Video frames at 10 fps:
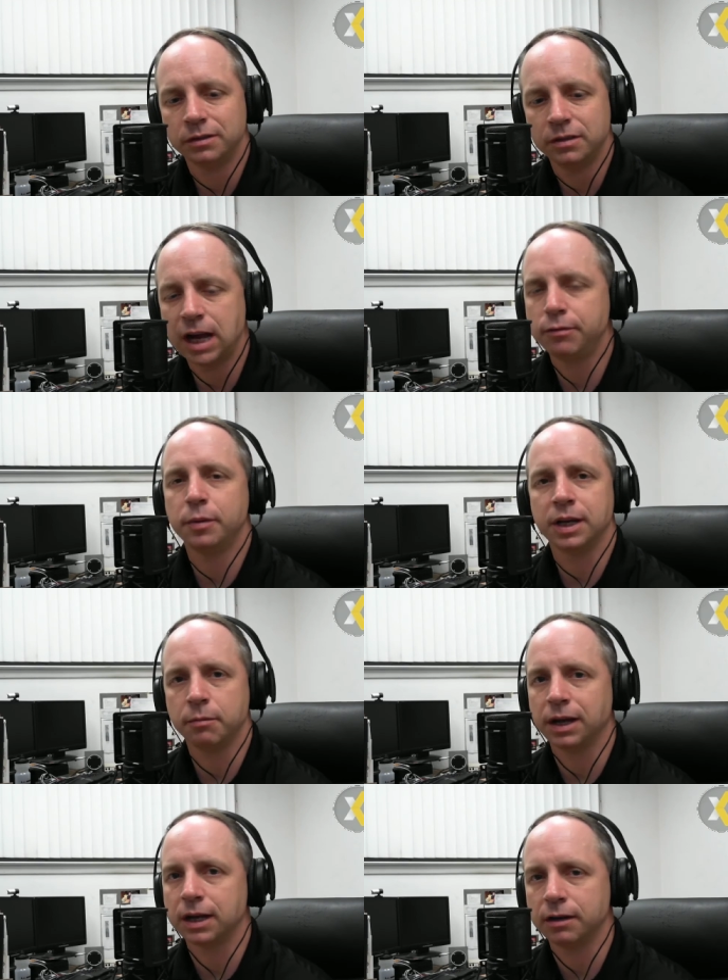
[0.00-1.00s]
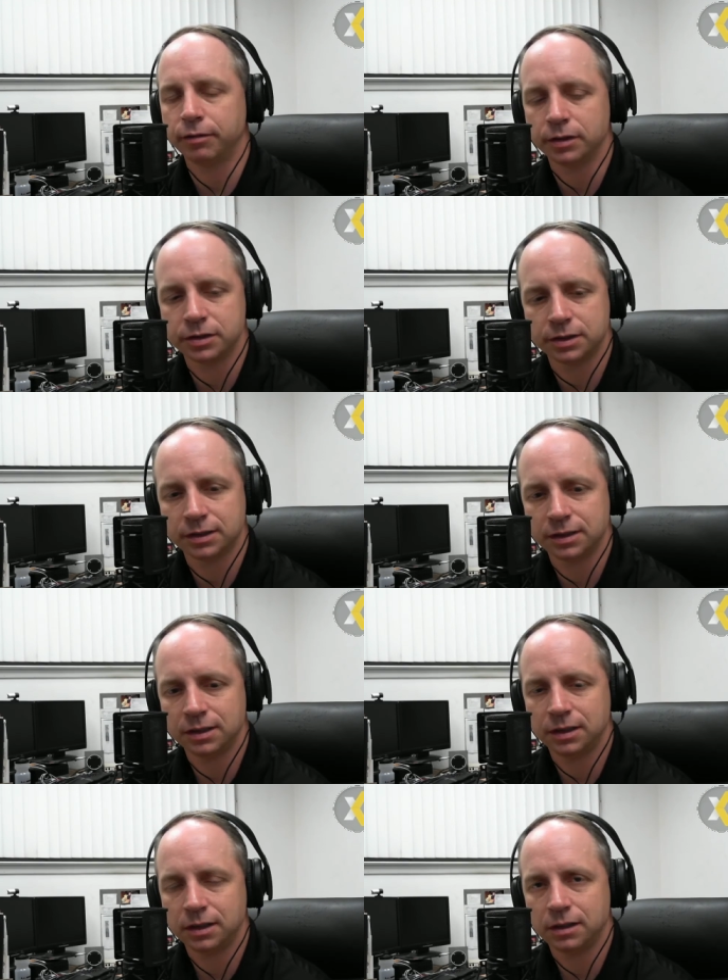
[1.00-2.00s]
Everybody can make a difference.
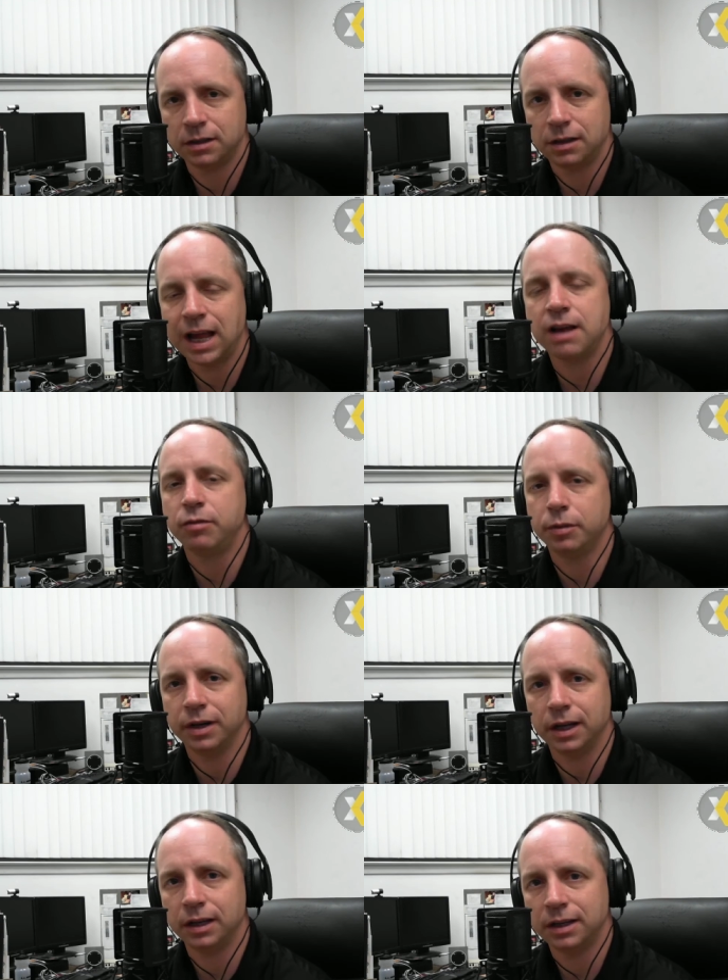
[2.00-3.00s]
Everybody.